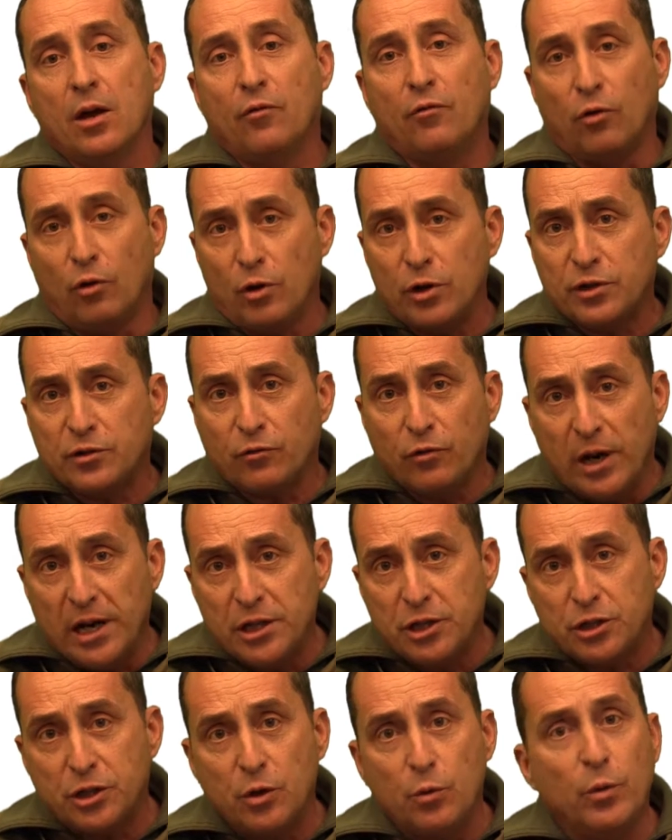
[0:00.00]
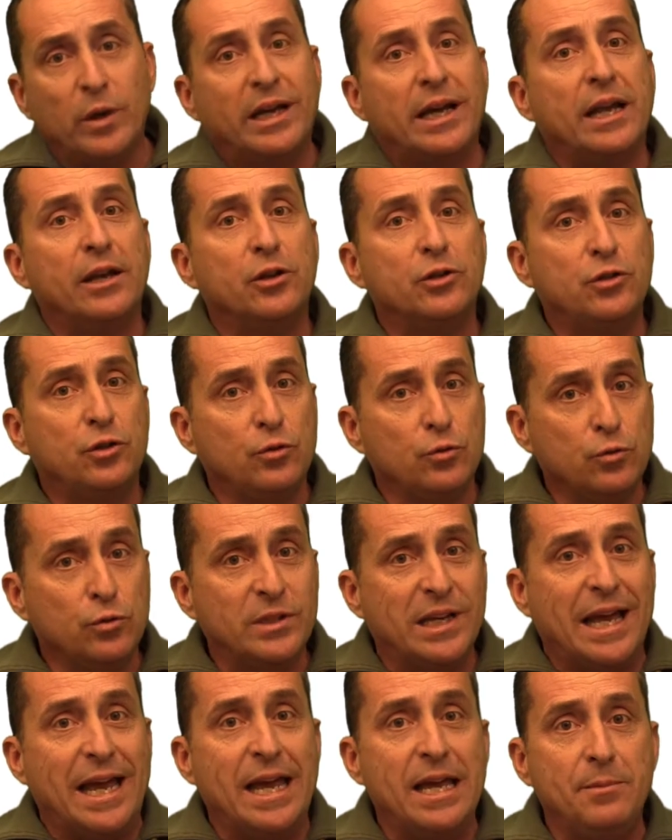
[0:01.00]
For us French, we cannot
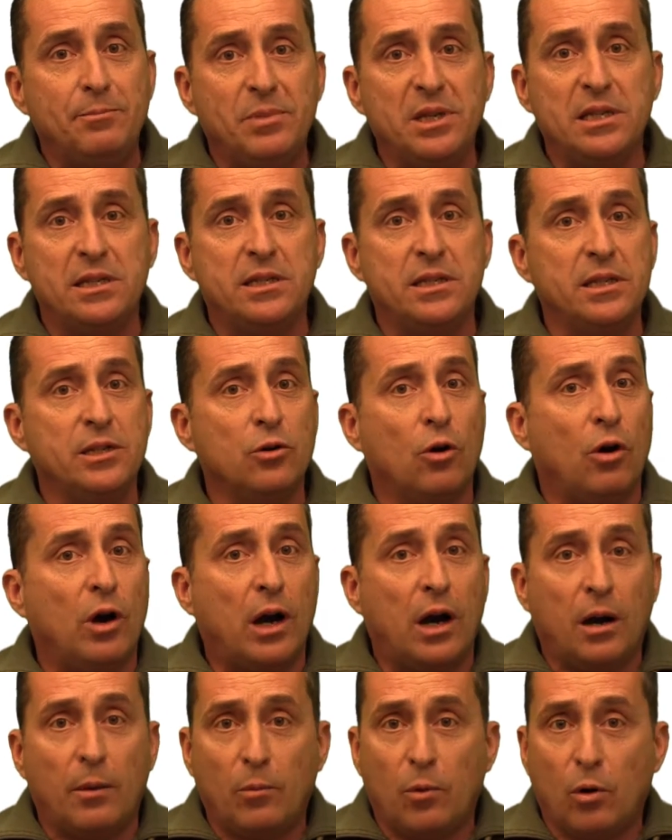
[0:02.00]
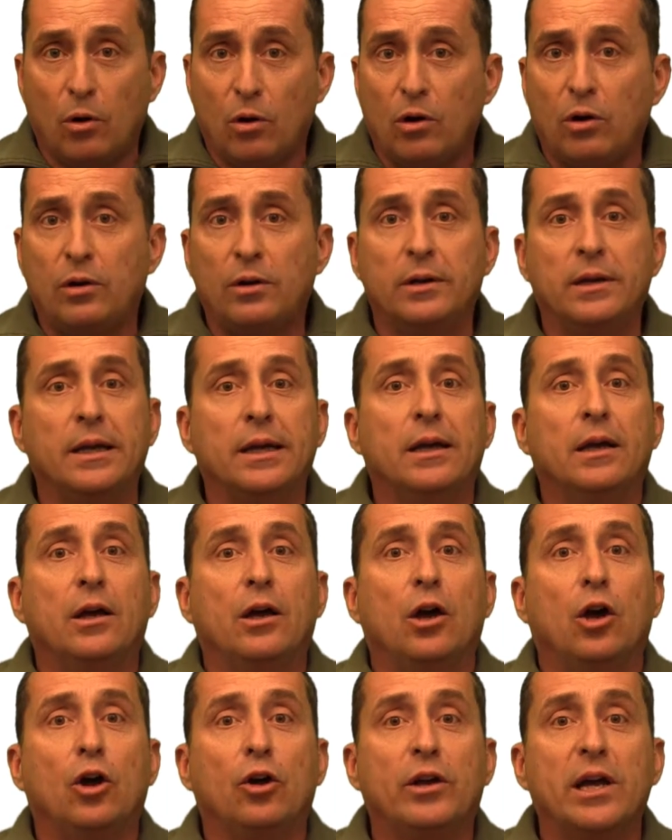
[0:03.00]
use APC nor armor
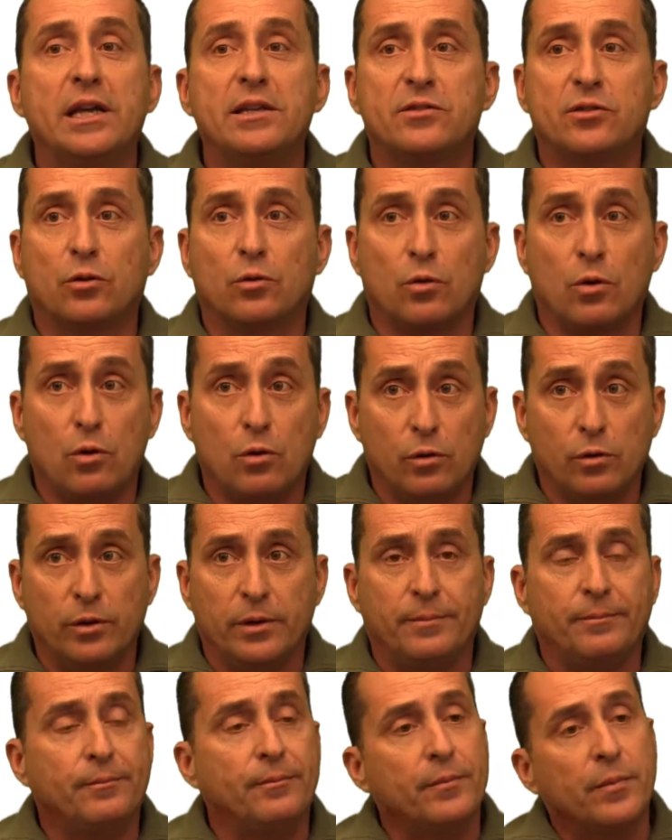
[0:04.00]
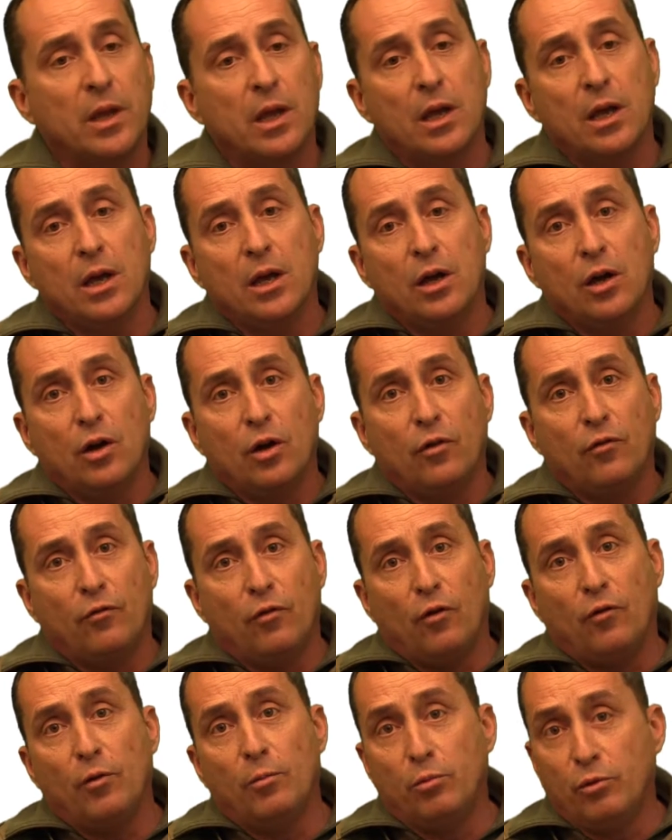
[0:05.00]
against a crowd.
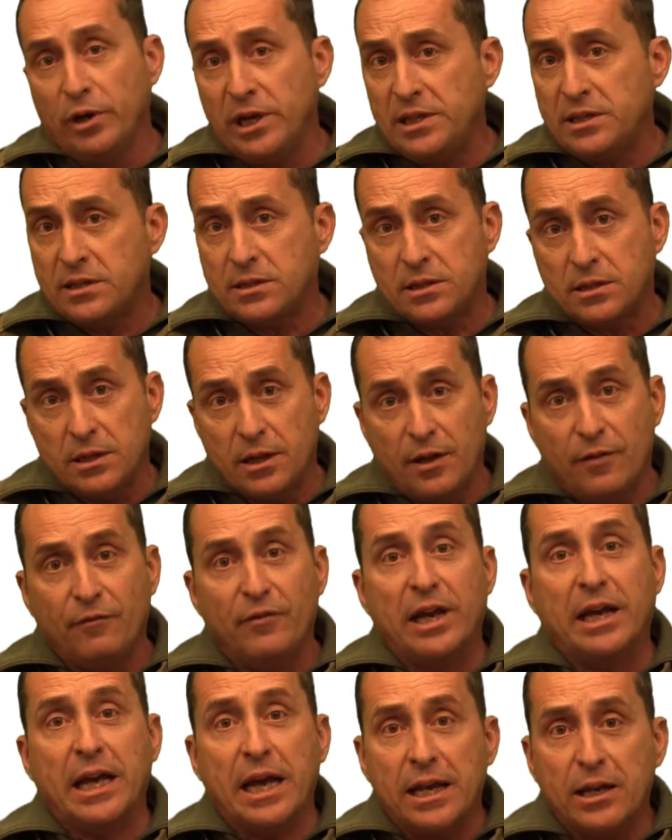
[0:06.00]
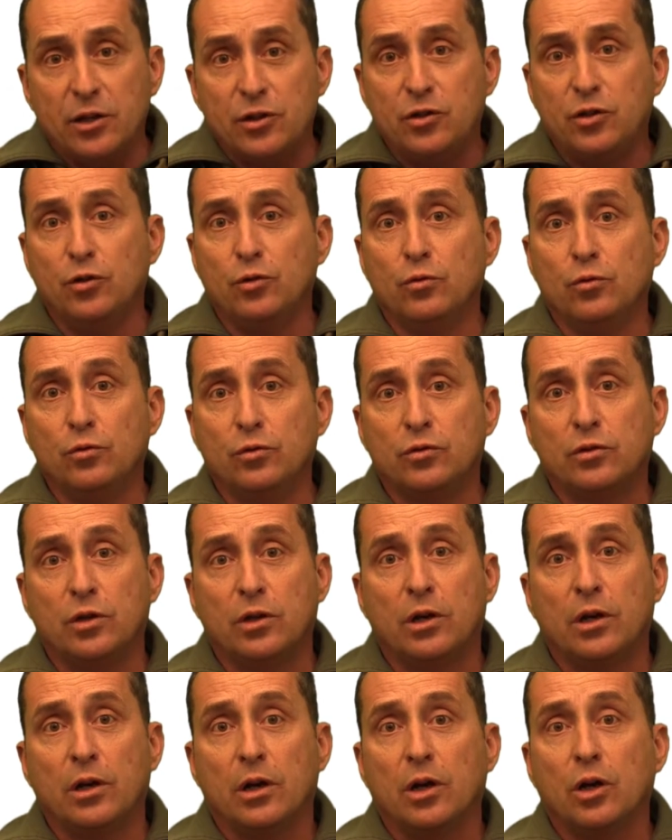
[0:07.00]
For the Brits, they cannot use
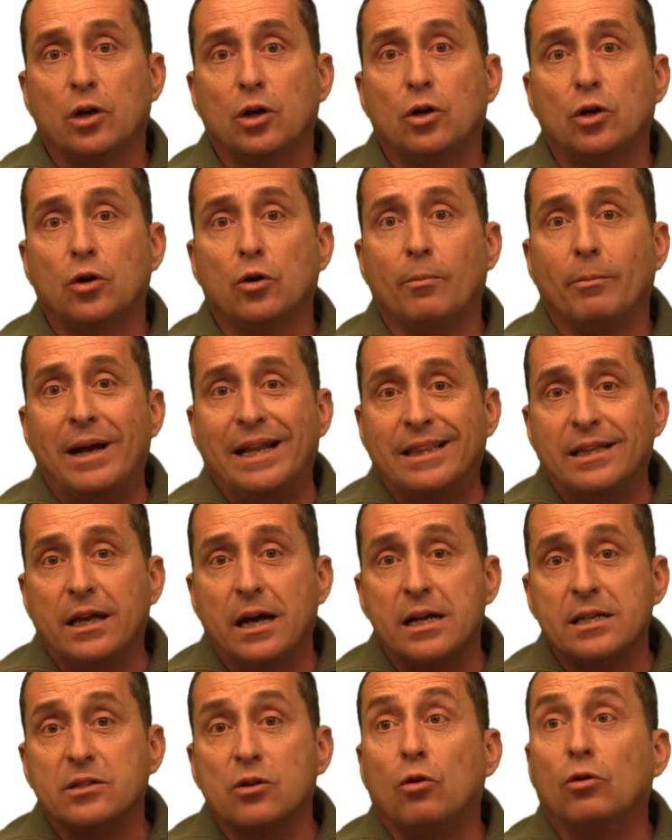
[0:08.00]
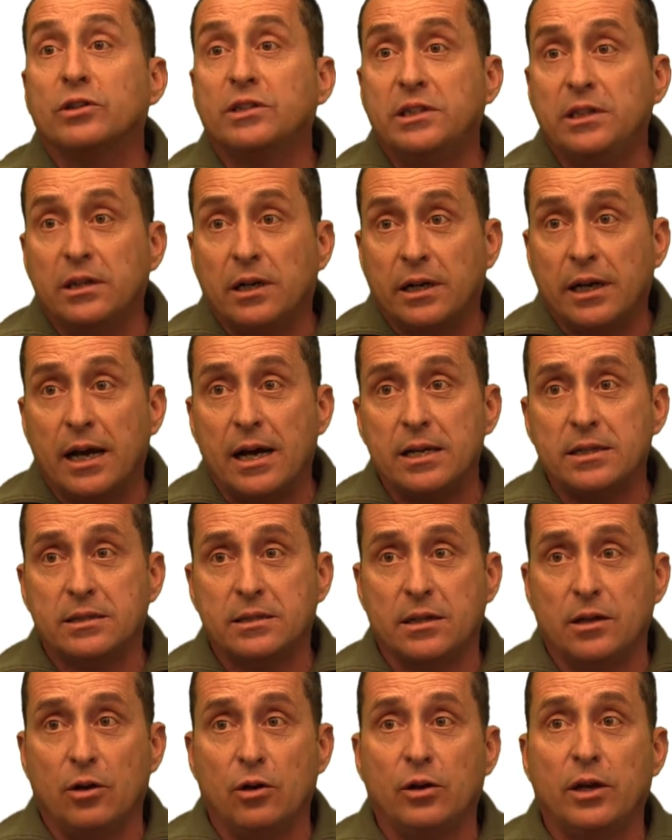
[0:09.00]
combat gas or tear
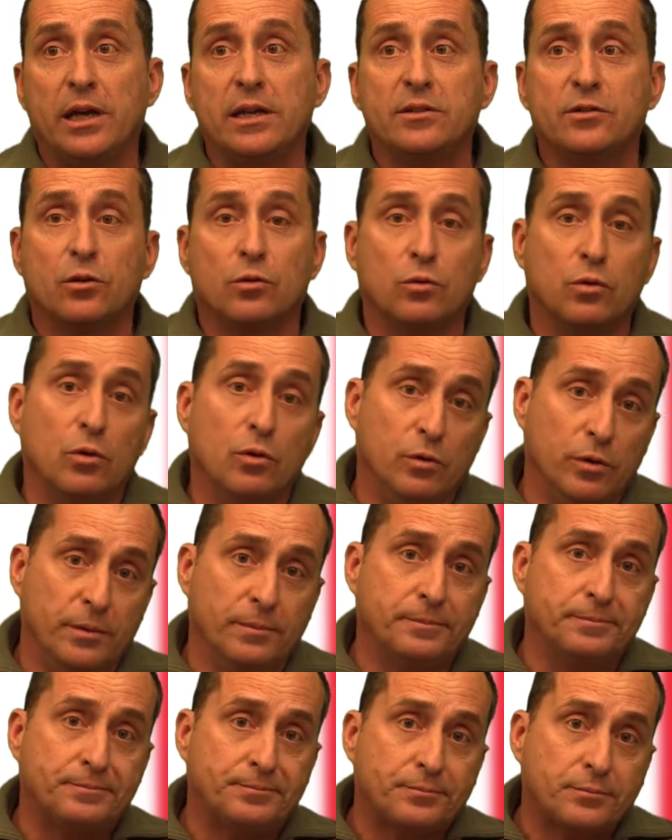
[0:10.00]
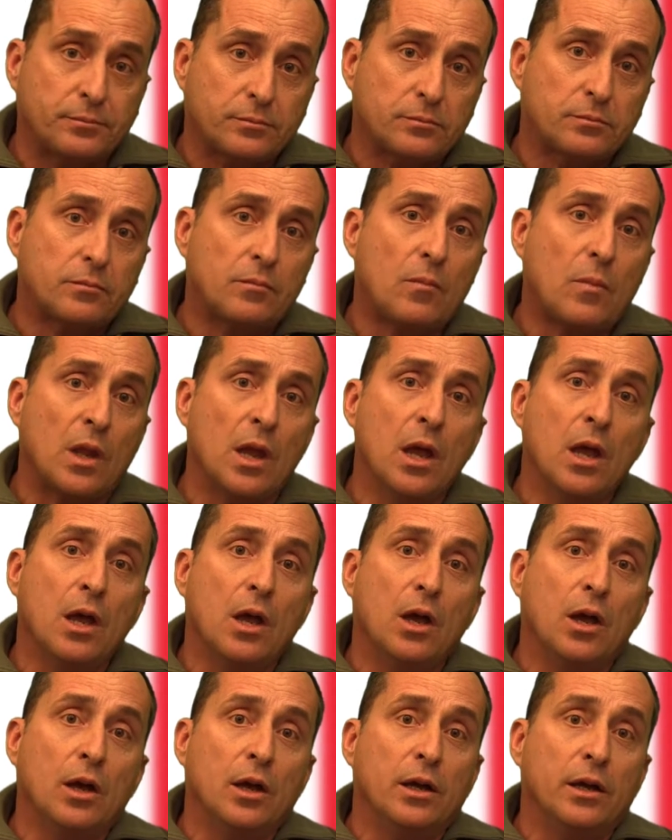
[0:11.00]
gas against a crowd.
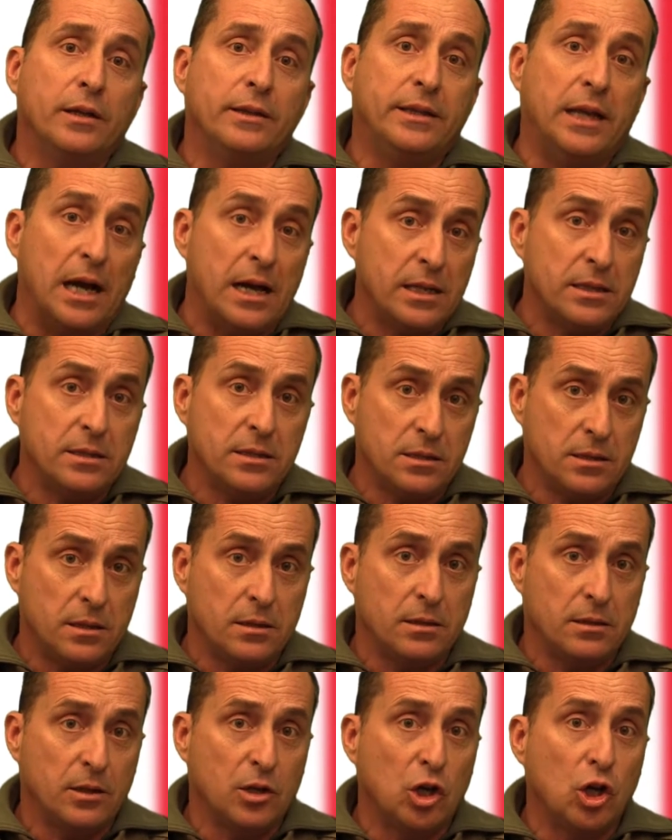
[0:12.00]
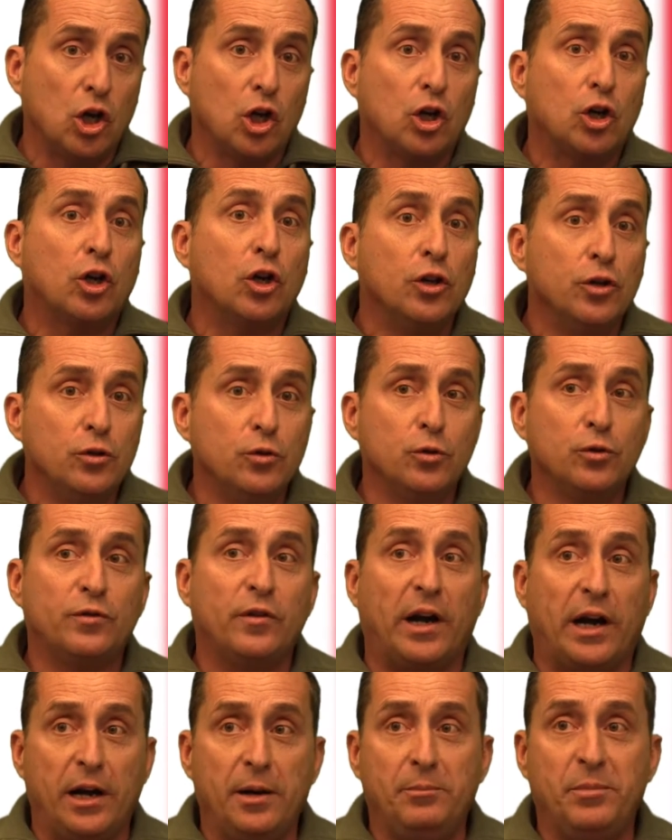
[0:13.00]
Danes can use
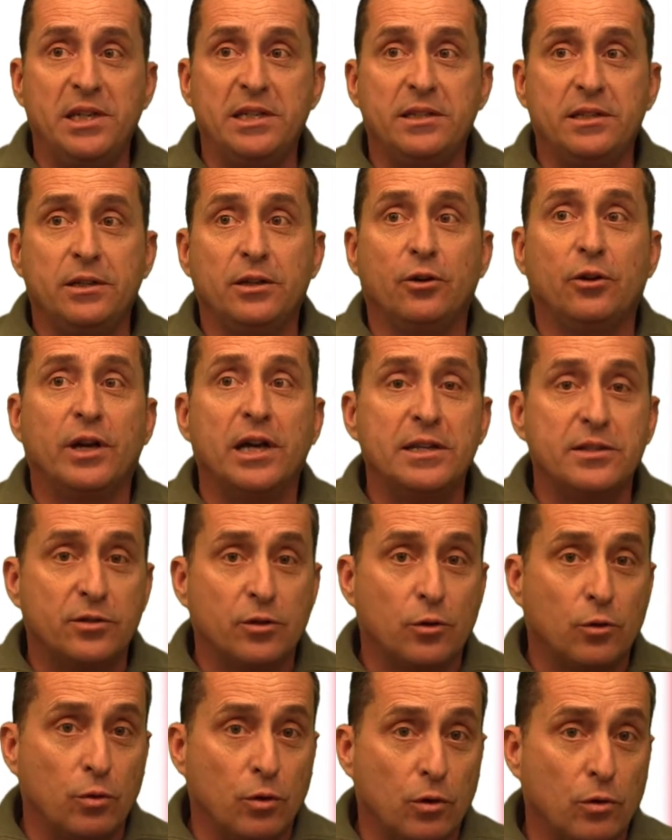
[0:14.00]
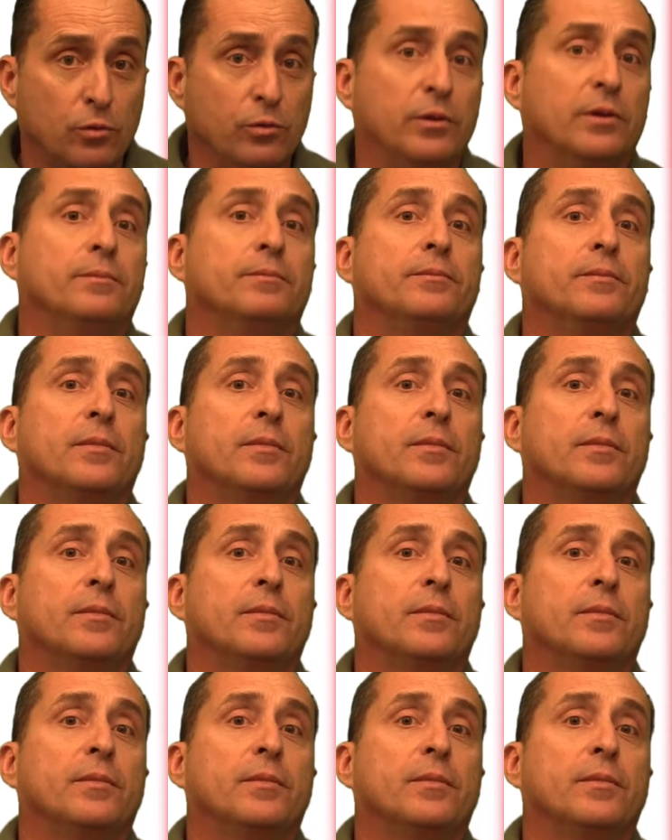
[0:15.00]
their APC against a crowd.